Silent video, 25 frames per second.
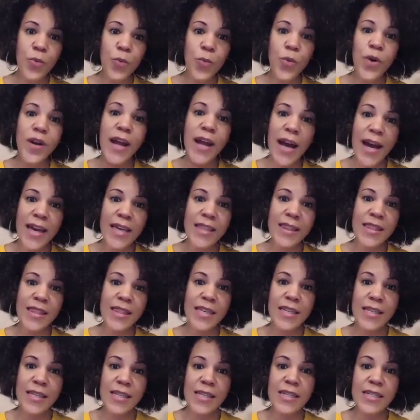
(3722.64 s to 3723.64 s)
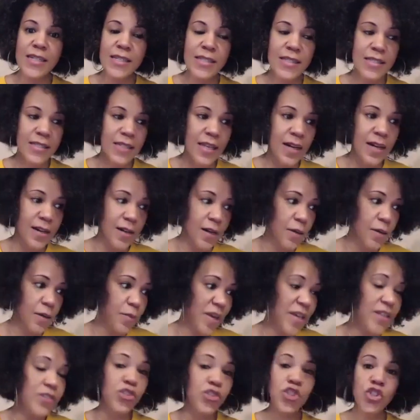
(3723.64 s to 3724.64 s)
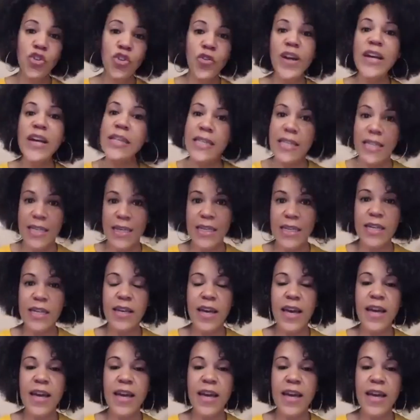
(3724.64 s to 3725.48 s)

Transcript: what I think is um it's trendy,